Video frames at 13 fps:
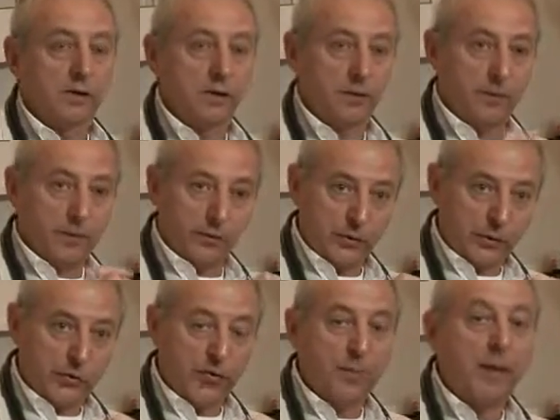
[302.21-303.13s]
some of
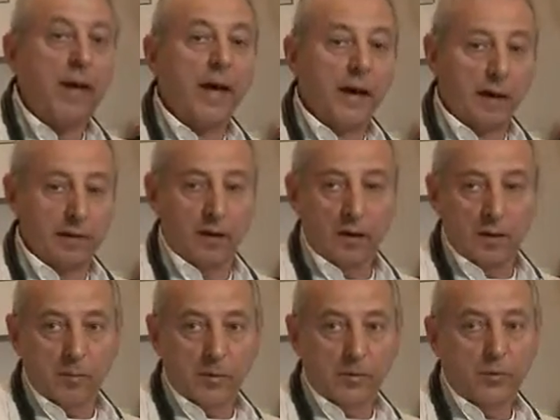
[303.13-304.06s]
us use the pen,
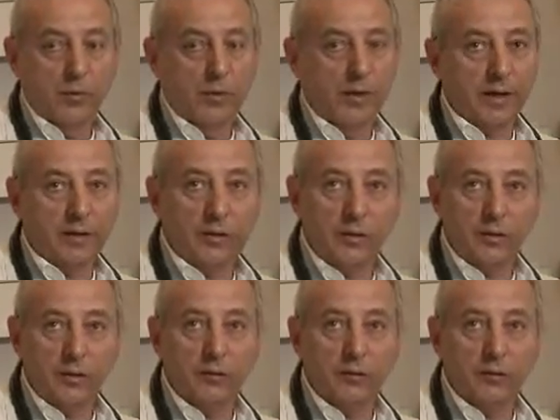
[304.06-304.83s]
but you do get to